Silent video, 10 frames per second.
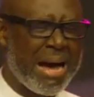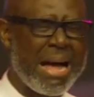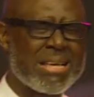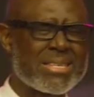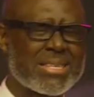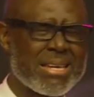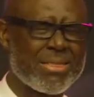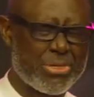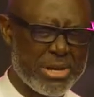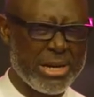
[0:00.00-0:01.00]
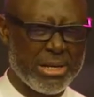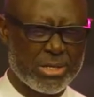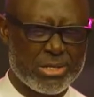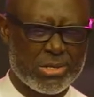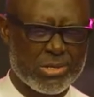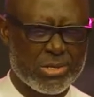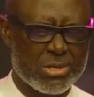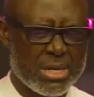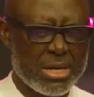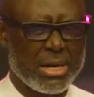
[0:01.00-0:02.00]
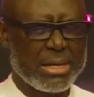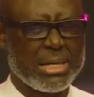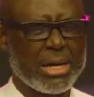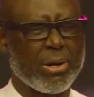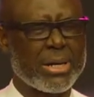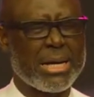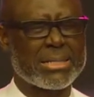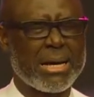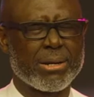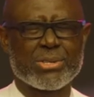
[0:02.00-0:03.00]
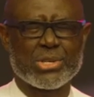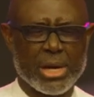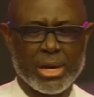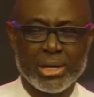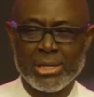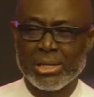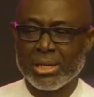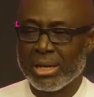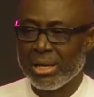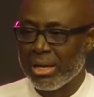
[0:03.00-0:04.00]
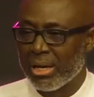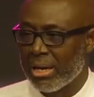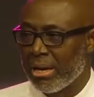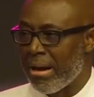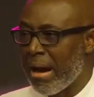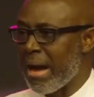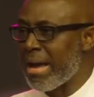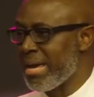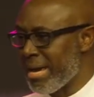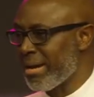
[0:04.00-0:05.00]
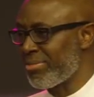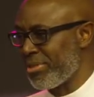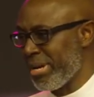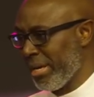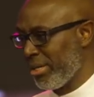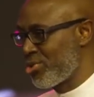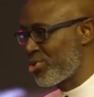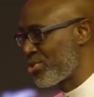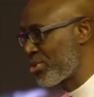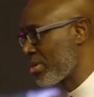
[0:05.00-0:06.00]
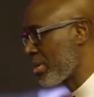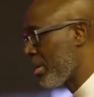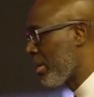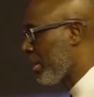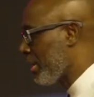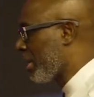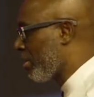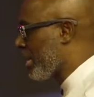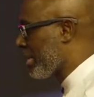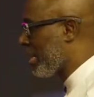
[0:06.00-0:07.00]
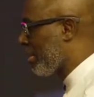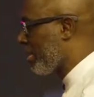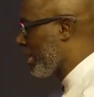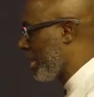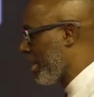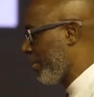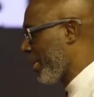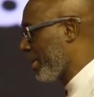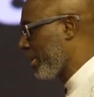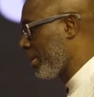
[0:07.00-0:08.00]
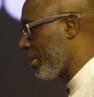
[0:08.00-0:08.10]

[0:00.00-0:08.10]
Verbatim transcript: I see things that others are not seeing. I hear things that others are not hearing.